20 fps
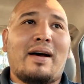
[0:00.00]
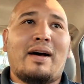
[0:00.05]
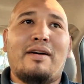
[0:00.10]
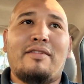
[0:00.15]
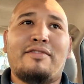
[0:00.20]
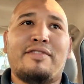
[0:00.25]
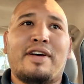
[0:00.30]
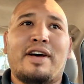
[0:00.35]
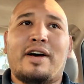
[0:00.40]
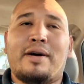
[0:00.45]

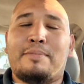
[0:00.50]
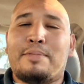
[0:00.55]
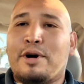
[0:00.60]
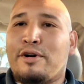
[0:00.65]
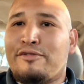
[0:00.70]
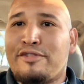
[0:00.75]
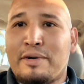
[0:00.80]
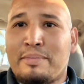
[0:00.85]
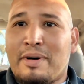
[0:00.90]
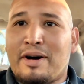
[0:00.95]
of uh,
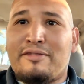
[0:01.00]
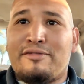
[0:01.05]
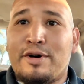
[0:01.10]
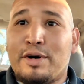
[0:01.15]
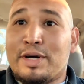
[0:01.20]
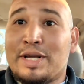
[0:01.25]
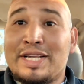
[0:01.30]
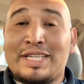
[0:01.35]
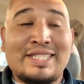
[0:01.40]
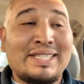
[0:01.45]
Pro Football
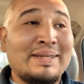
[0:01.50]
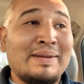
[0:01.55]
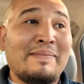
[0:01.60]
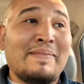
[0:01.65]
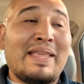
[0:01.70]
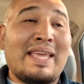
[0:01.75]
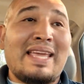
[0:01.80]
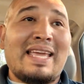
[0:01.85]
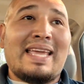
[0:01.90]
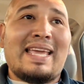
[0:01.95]
Focus
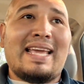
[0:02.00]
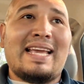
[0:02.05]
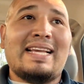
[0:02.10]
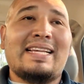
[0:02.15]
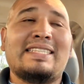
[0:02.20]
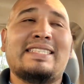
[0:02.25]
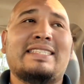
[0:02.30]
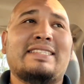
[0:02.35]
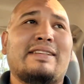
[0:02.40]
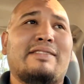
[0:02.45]

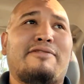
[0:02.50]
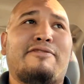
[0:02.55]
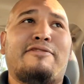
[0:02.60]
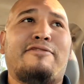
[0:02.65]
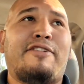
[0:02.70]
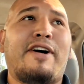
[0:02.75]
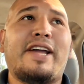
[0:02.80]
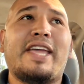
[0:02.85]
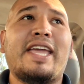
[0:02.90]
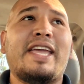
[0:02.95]
is
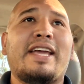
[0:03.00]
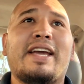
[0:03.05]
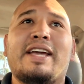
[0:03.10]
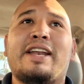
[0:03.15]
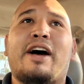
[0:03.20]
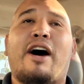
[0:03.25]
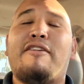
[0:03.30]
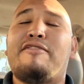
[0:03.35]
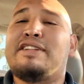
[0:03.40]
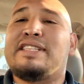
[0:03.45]
fucking
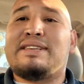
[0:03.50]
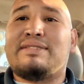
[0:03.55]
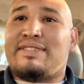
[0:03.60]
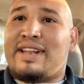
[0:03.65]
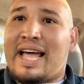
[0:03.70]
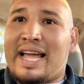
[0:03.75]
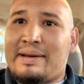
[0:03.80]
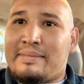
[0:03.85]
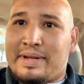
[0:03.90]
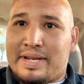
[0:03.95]
an offensive
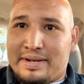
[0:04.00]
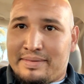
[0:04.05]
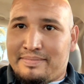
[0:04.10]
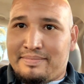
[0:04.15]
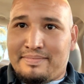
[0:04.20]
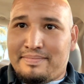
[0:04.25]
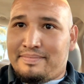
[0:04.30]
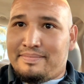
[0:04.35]
lineman.